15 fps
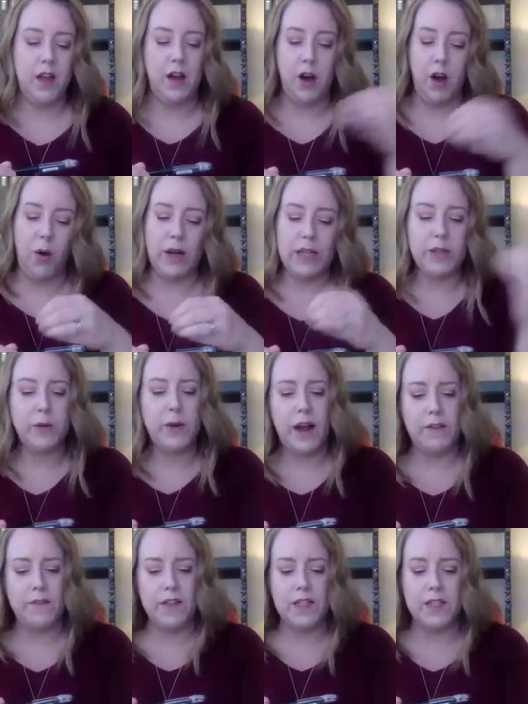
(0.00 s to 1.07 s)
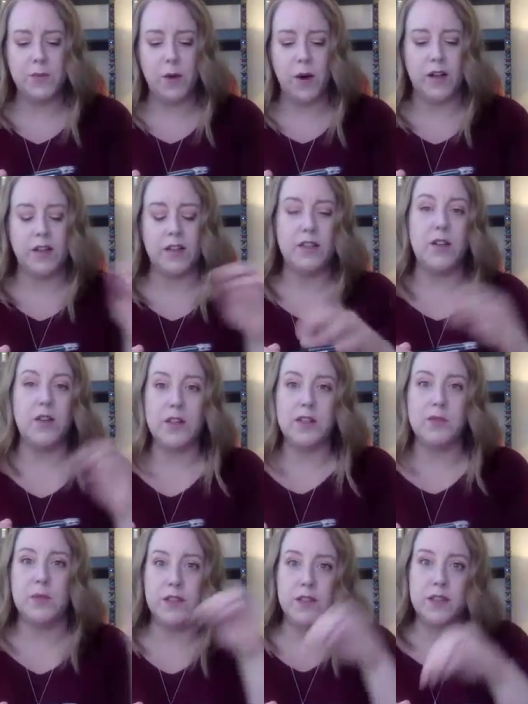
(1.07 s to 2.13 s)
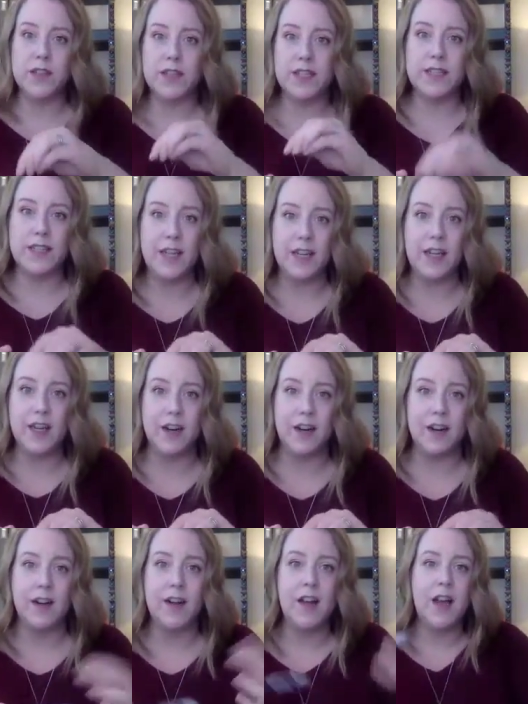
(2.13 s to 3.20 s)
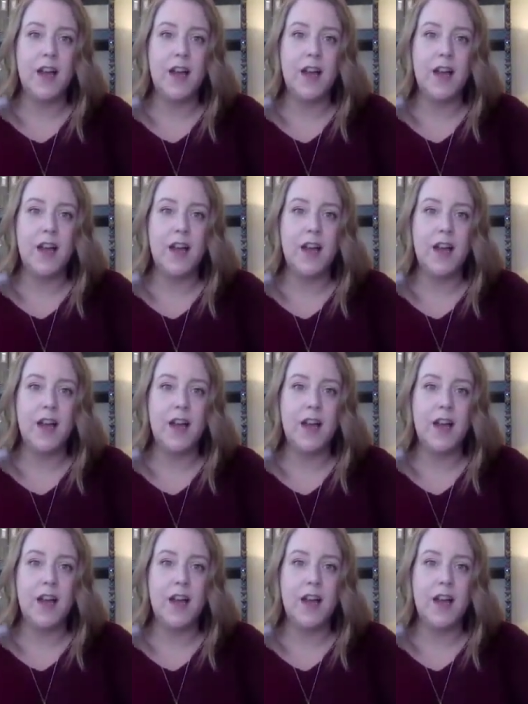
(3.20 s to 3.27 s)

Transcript: Oh, I don't have this one, so this one's going to stay here.